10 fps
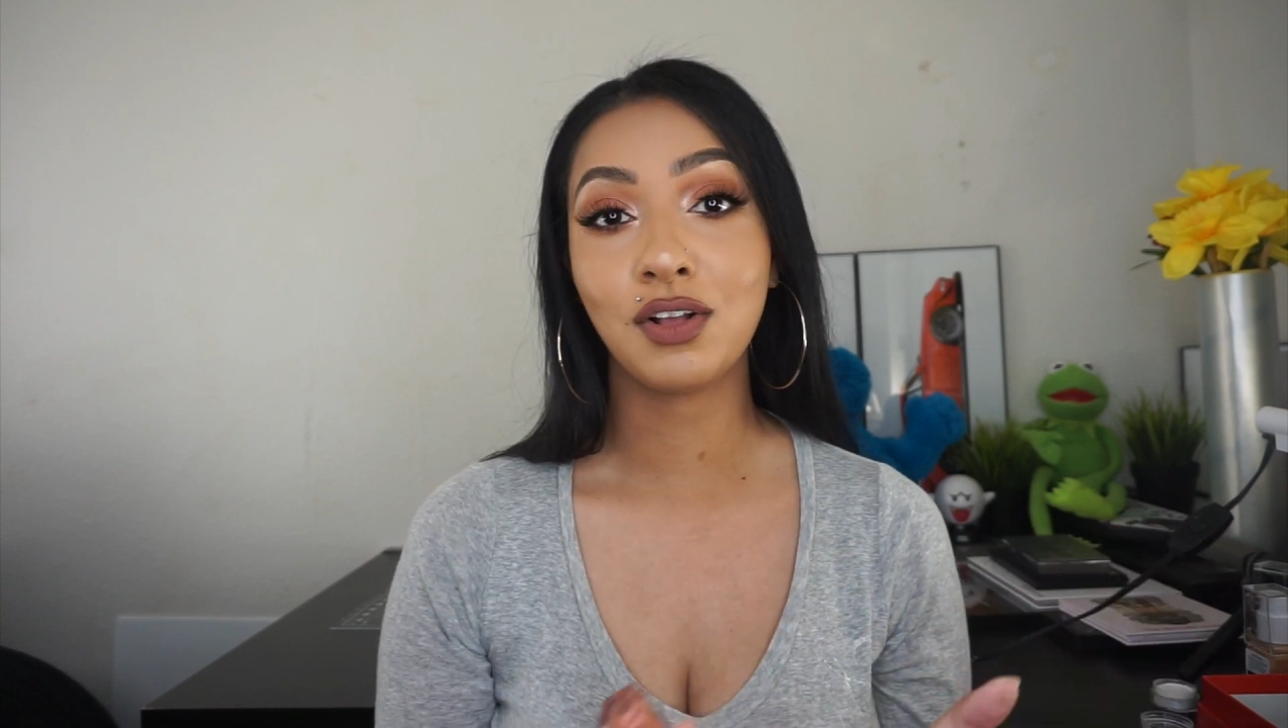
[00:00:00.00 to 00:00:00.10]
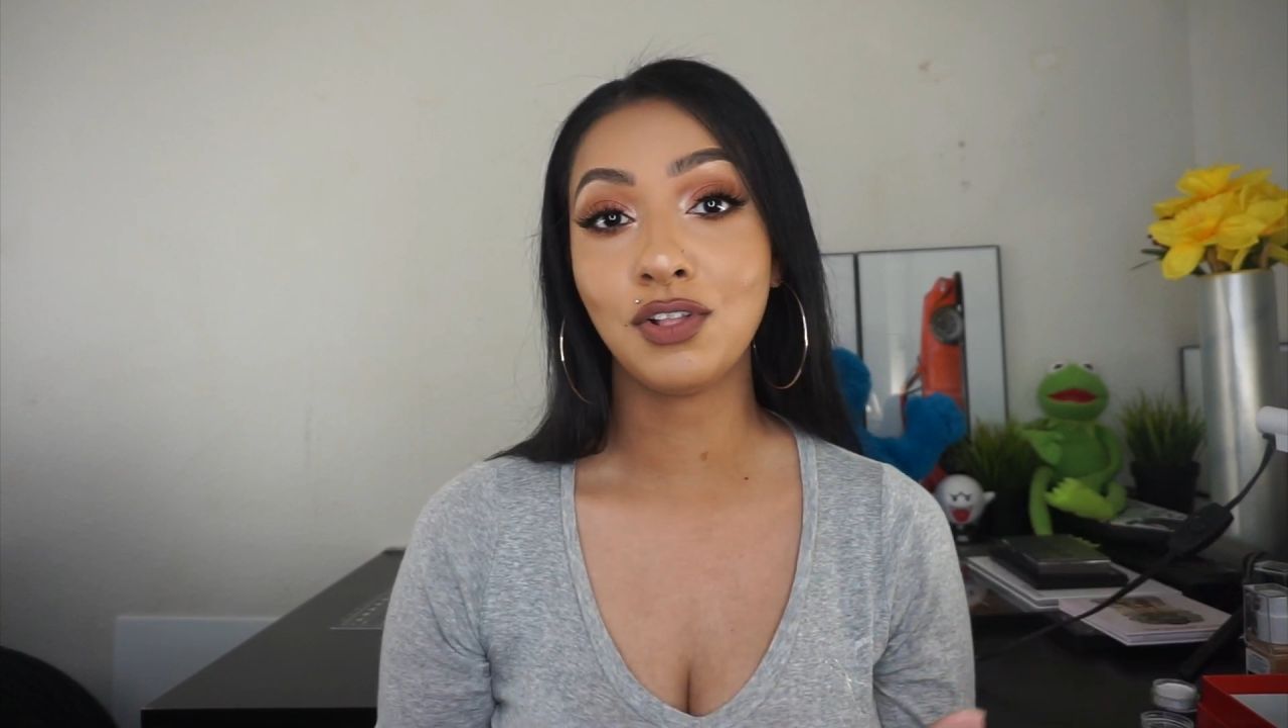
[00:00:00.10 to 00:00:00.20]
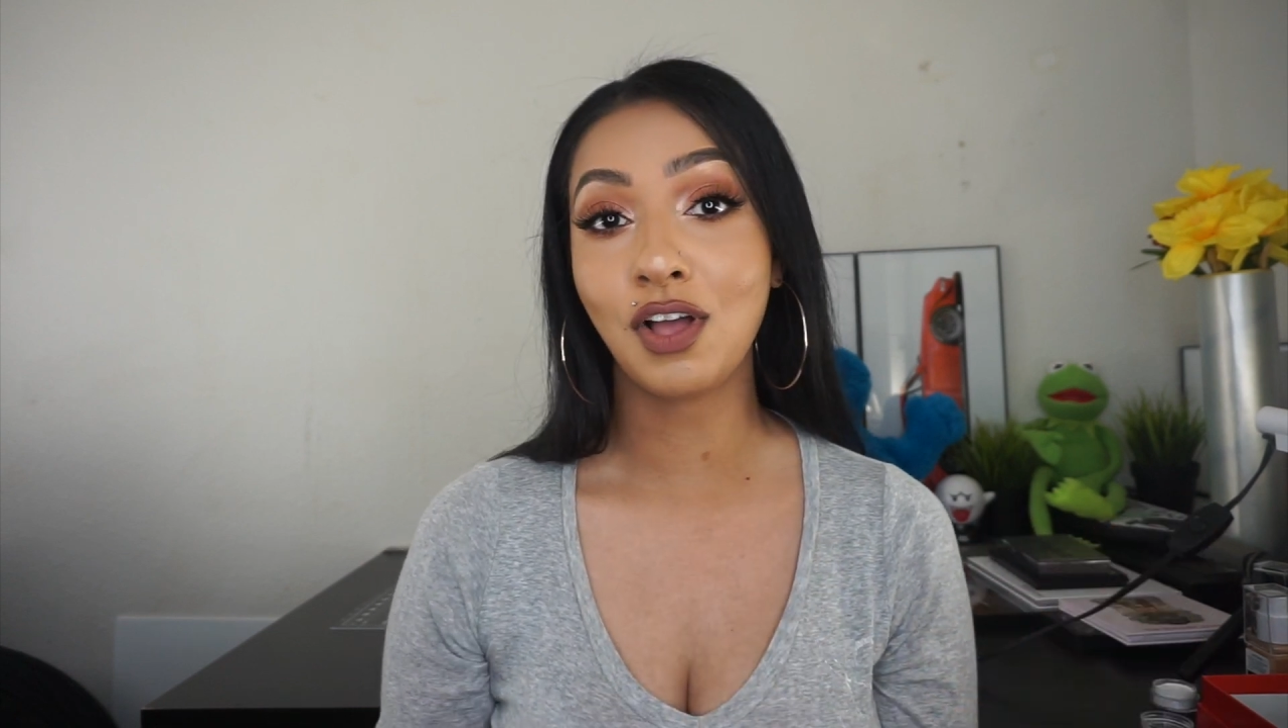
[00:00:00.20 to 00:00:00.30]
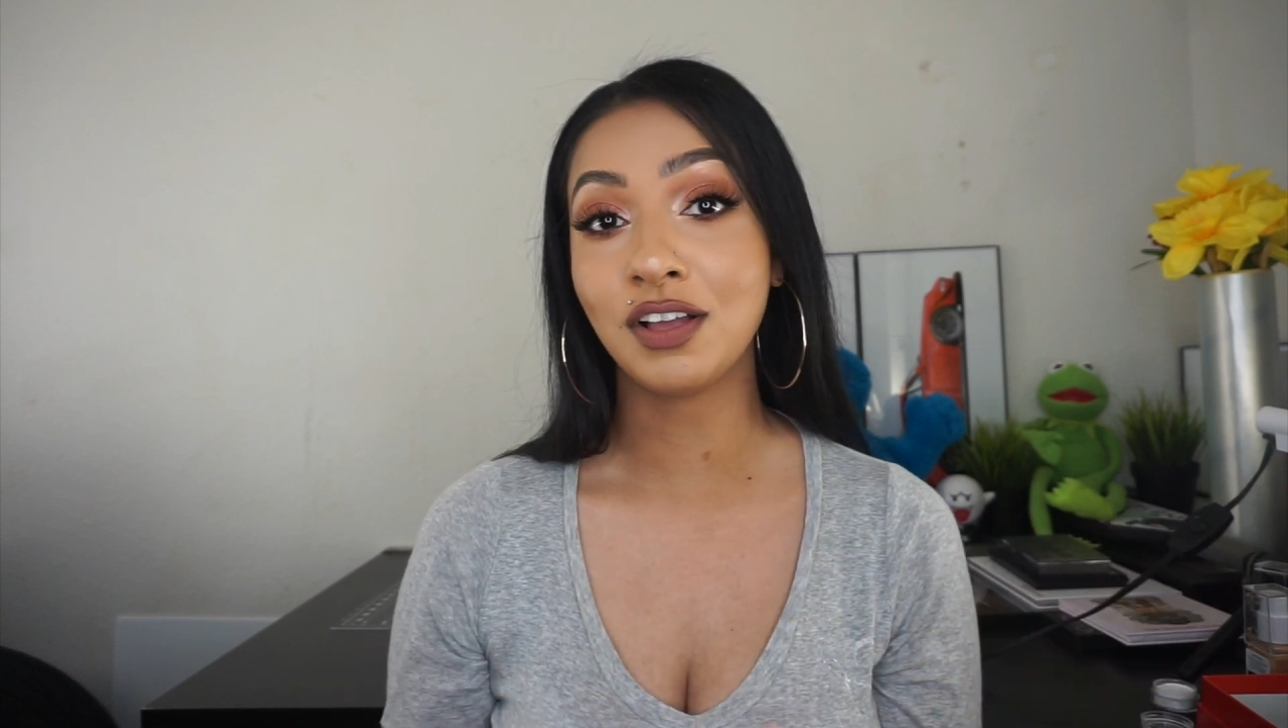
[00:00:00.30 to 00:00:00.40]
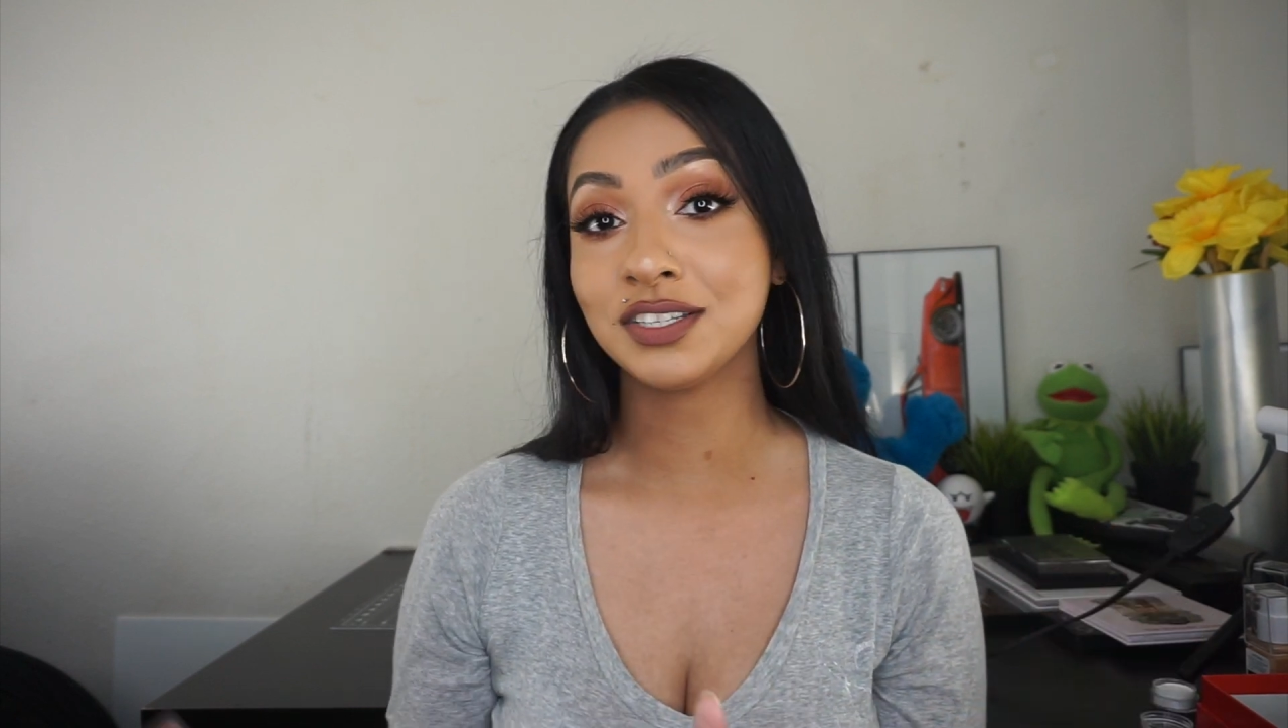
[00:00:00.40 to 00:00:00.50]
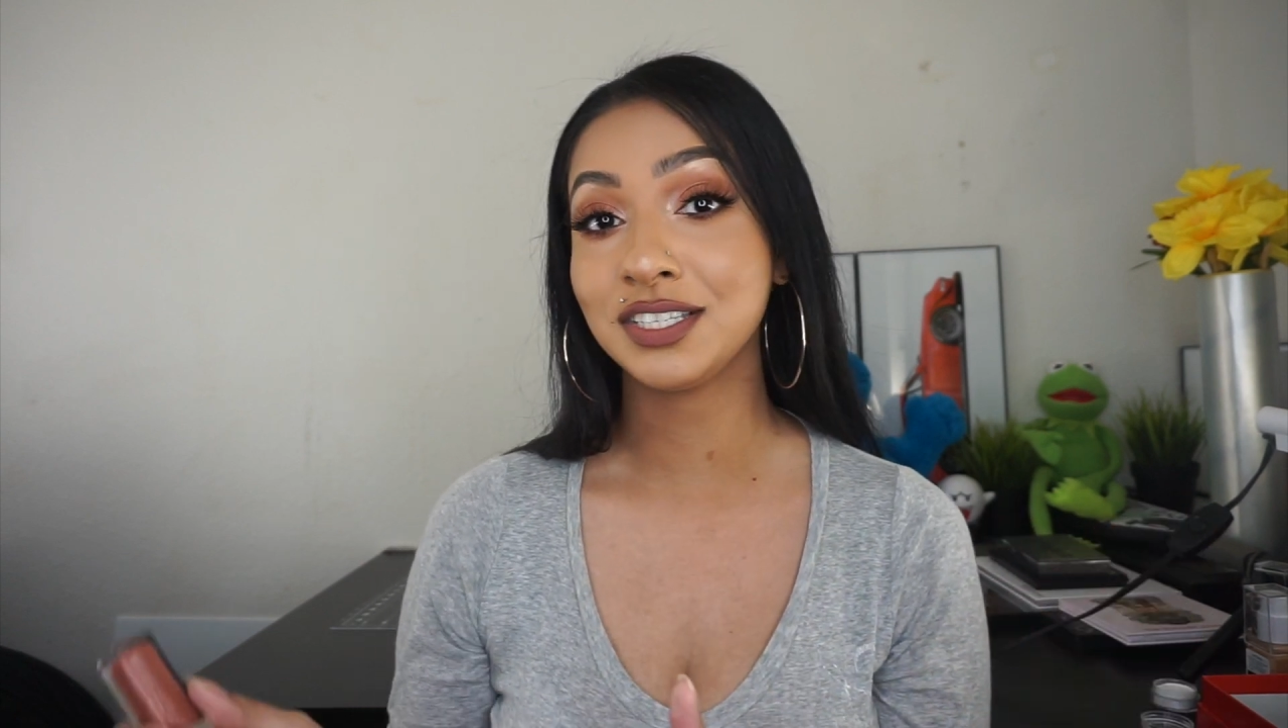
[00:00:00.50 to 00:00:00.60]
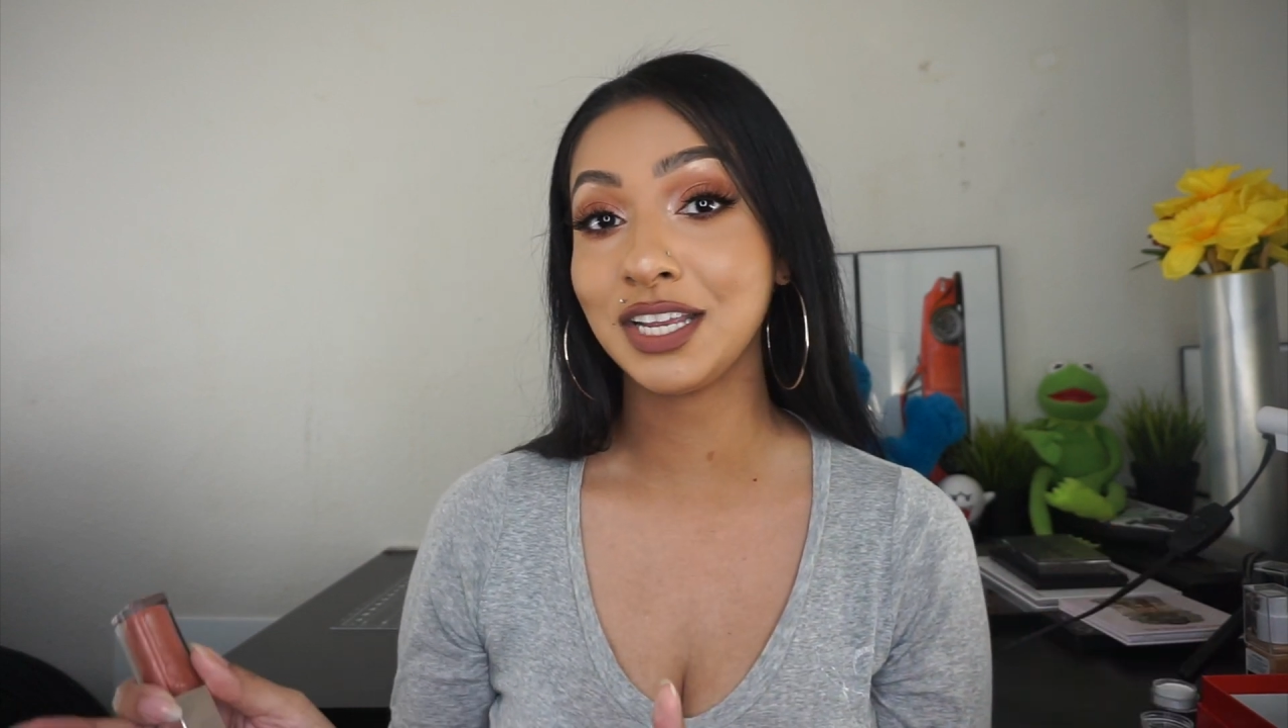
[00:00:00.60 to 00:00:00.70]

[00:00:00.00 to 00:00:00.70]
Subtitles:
gloss